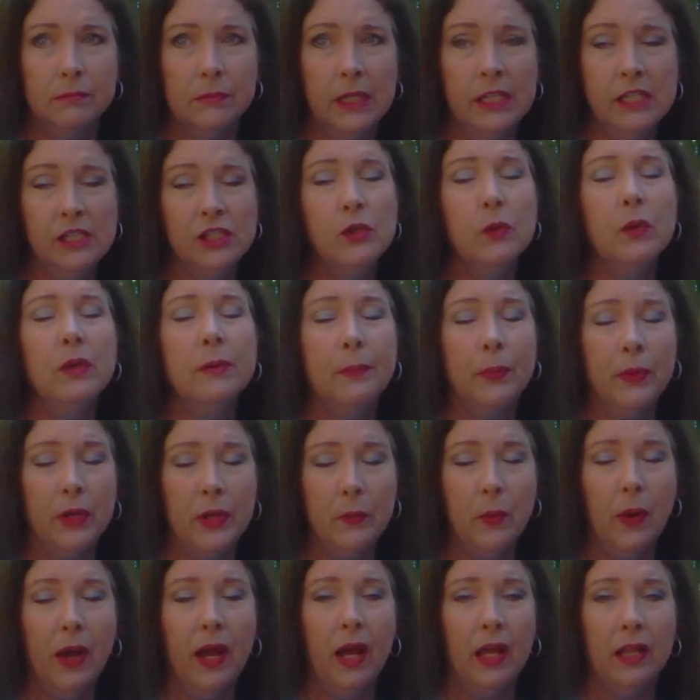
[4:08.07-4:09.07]
he's doing
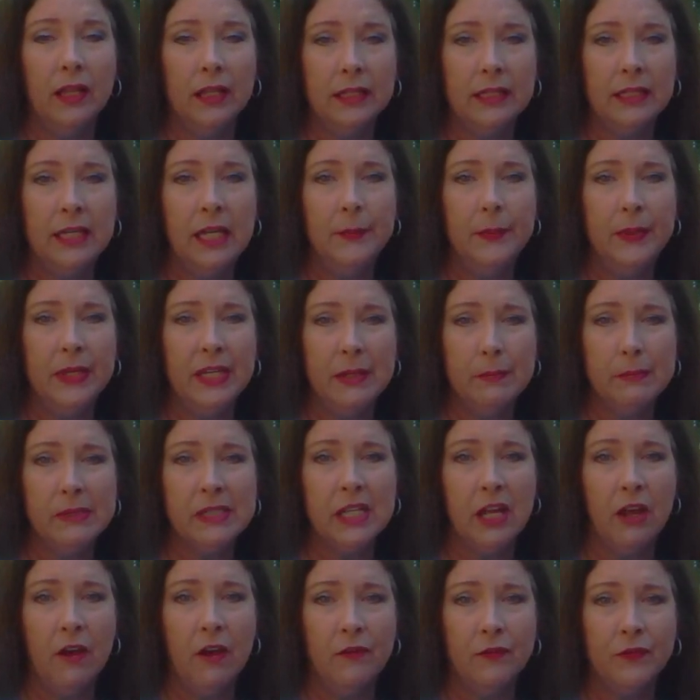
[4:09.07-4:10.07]
pretty well at keeping
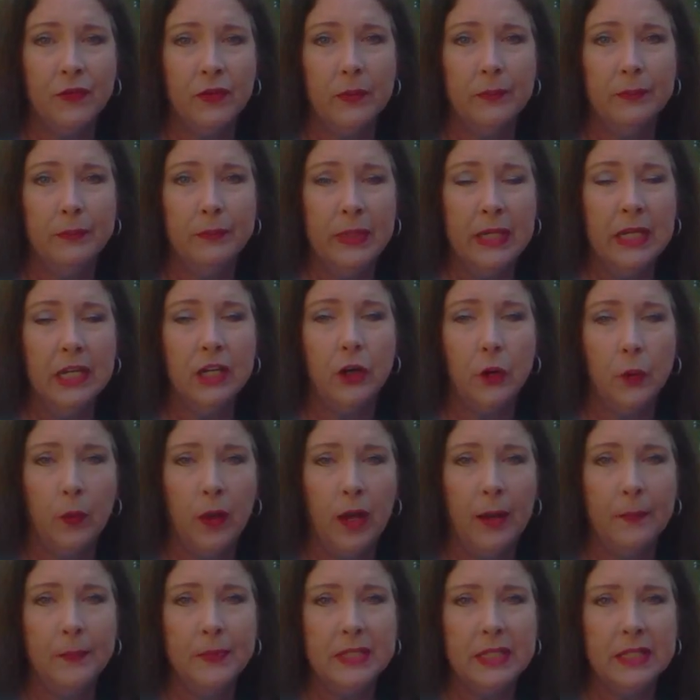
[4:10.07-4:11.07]
himself from being
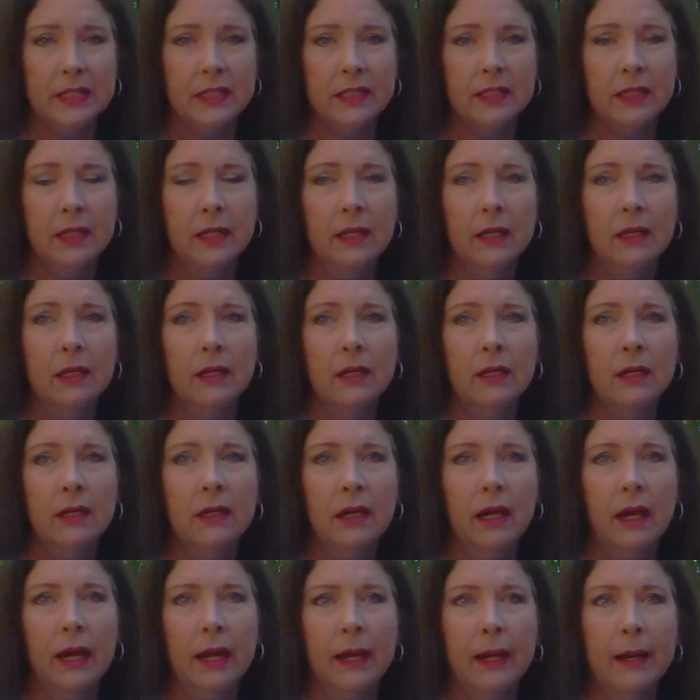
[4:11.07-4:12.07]
corrupted.
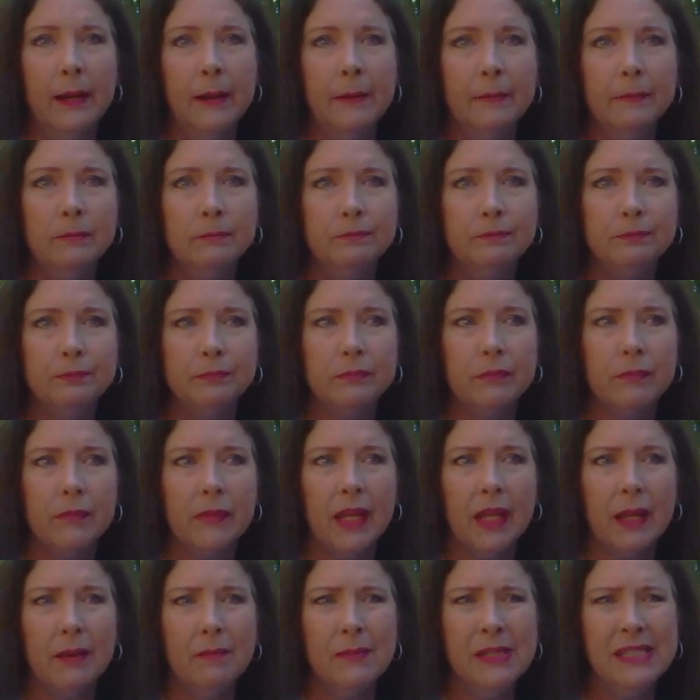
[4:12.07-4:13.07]
Um,
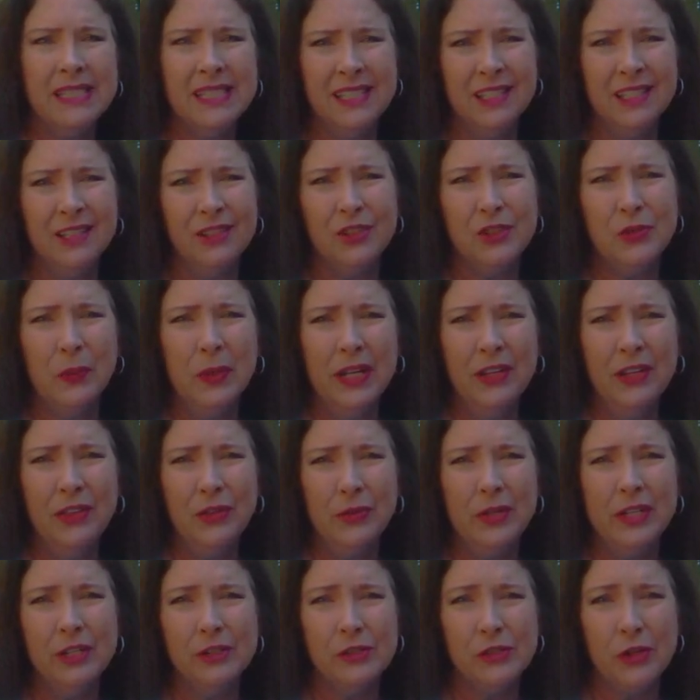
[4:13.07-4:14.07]
but still,
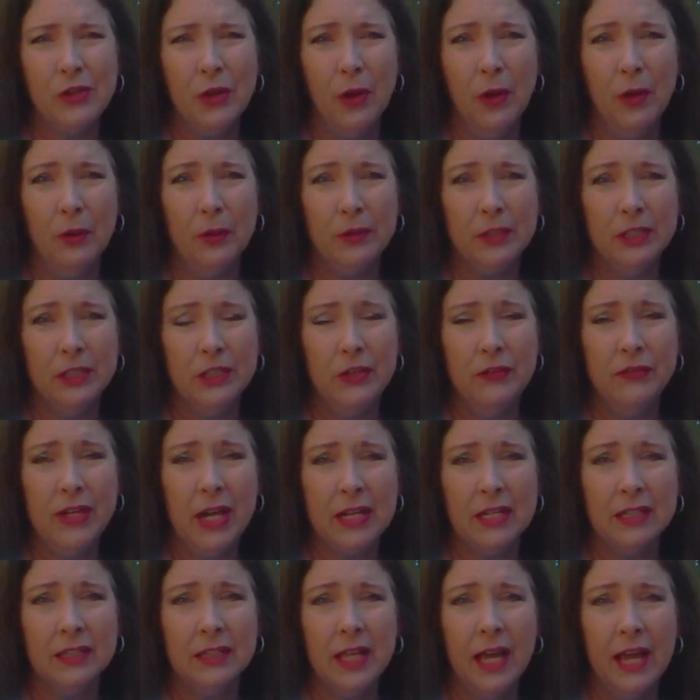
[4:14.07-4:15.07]
twenty-three years old, and you've
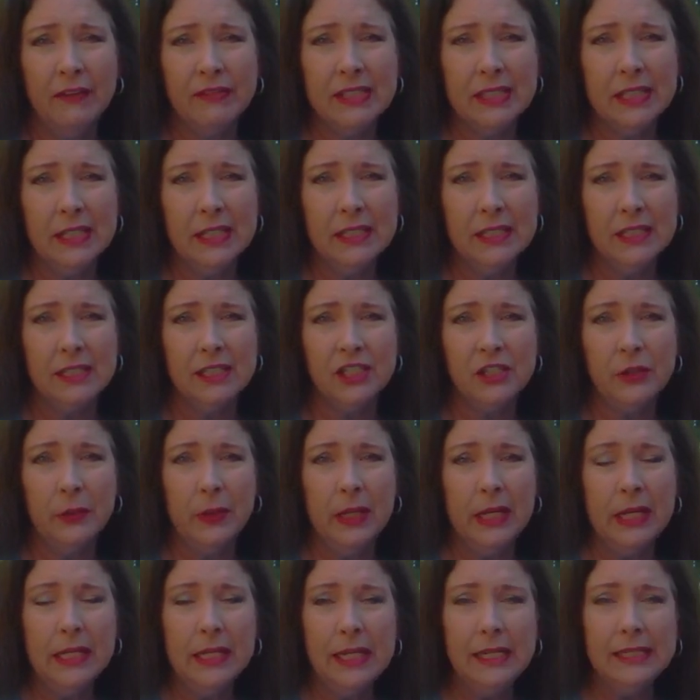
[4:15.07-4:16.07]
got a life sentence. So
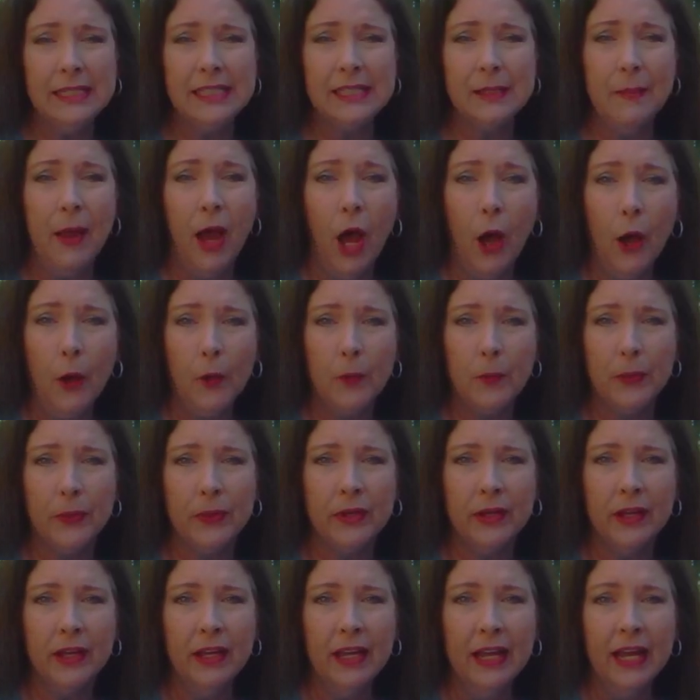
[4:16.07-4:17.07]
he needs some hope.
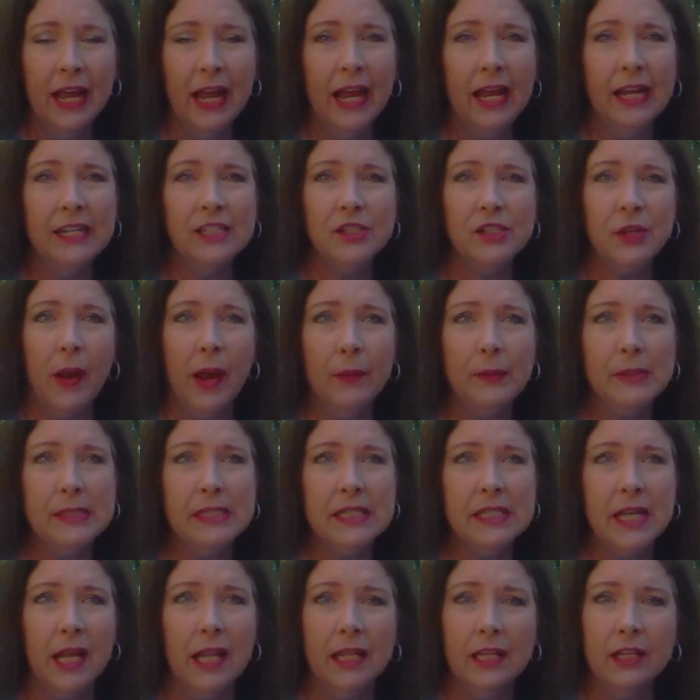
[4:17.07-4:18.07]
And so I
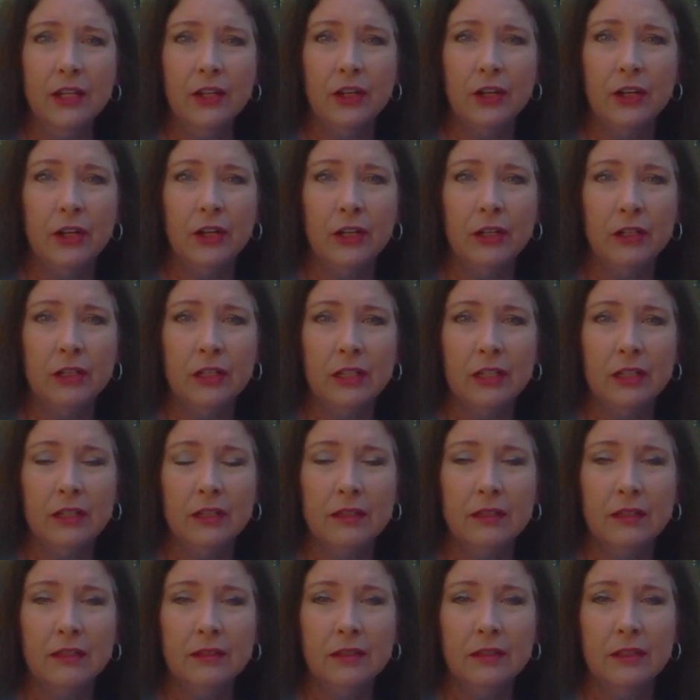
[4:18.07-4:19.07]
was telling her,
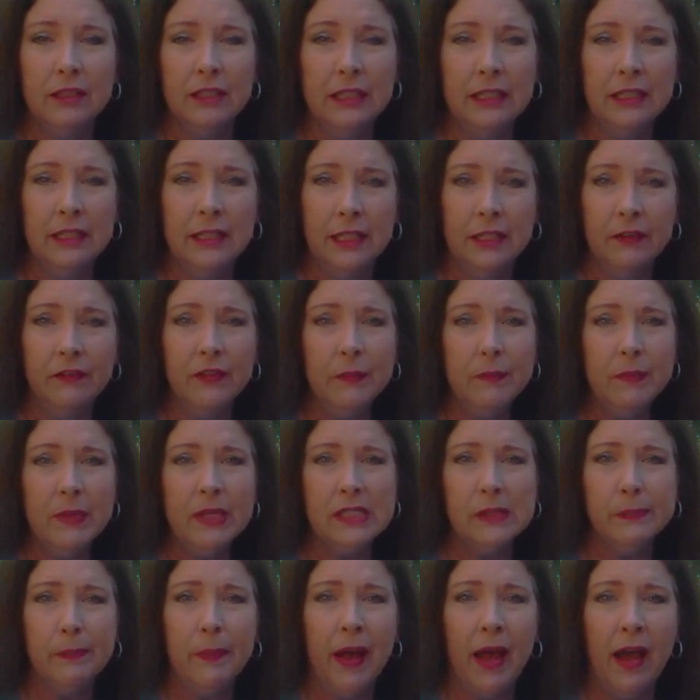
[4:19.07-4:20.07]
give him
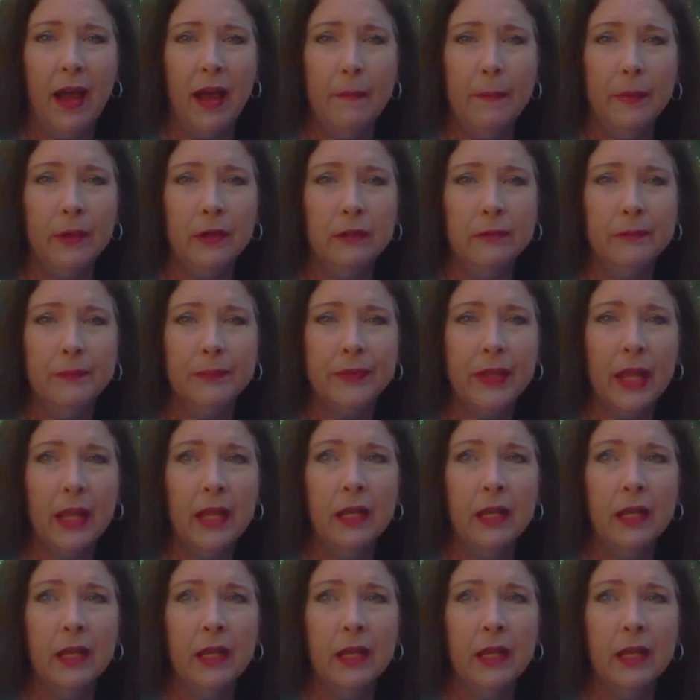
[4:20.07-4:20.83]
this Bible.